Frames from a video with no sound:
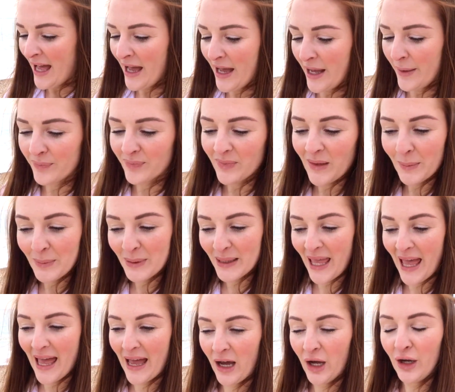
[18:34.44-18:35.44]
But
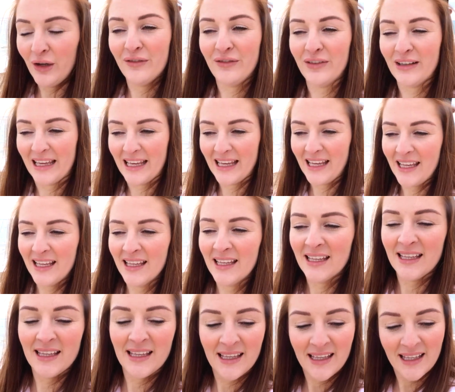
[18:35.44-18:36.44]
yeah, hopefully
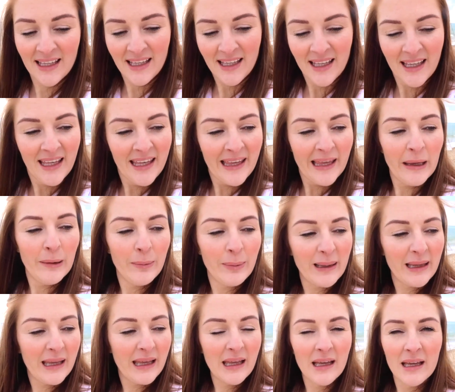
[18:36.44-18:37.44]
he'll
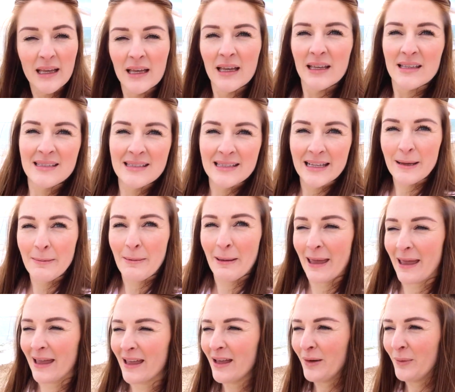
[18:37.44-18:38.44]
be
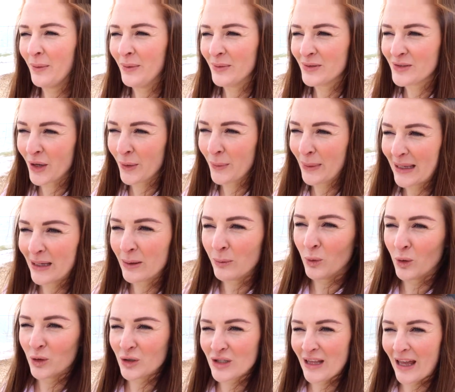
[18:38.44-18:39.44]
sleeping so we
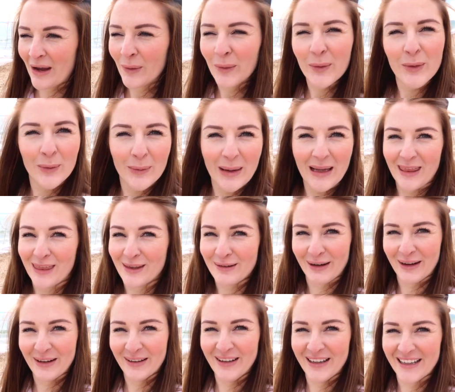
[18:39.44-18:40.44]
can watch that all the way
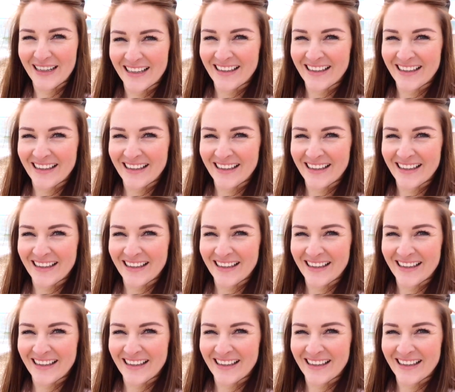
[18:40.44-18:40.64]
through.